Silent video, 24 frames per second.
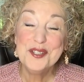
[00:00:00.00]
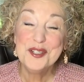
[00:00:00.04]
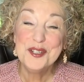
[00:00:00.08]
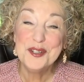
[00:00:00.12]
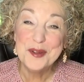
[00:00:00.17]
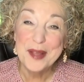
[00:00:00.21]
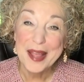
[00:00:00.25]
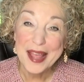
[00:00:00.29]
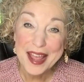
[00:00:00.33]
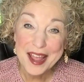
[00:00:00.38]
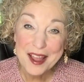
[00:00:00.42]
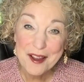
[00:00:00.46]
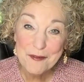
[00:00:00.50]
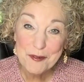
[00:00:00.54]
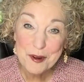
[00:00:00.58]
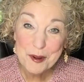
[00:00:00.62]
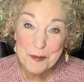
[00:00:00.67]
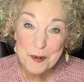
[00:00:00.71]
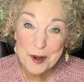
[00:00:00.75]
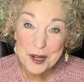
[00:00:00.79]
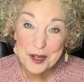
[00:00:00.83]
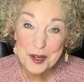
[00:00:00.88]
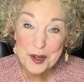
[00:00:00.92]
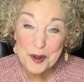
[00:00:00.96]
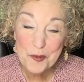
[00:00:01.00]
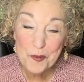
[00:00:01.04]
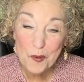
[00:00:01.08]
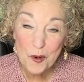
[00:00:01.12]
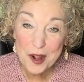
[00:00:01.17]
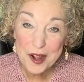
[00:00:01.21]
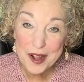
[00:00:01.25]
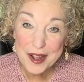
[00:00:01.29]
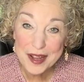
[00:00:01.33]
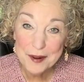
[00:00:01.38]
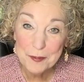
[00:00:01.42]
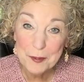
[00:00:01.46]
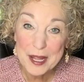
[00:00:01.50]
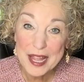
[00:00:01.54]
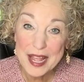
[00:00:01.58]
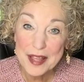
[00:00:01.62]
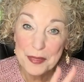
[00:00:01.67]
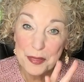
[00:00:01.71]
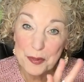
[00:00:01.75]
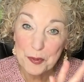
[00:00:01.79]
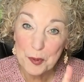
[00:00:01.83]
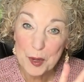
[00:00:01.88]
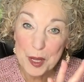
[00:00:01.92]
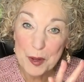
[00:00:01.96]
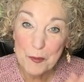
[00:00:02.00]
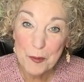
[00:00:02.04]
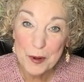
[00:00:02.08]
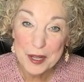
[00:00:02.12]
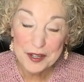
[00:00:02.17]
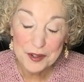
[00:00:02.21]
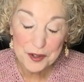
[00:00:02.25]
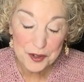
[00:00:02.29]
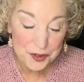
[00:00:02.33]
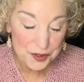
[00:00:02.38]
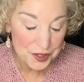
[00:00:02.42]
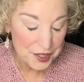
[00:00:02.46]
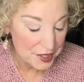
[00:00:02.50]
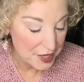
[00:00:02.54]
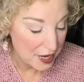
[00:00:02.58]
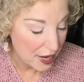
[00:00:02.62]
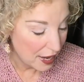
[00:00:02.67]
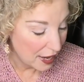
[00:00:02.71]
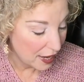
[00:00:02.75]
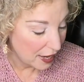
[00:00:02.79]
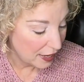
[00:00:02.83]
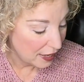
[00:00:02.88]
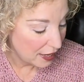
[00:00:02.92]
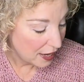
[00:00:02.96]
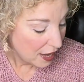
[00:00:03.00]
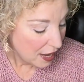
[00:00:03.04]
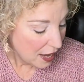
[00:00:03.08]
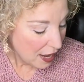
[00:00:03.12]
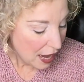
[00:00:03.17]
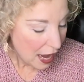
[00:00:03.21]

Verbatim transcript: to everyone who won. We had 3 winners today.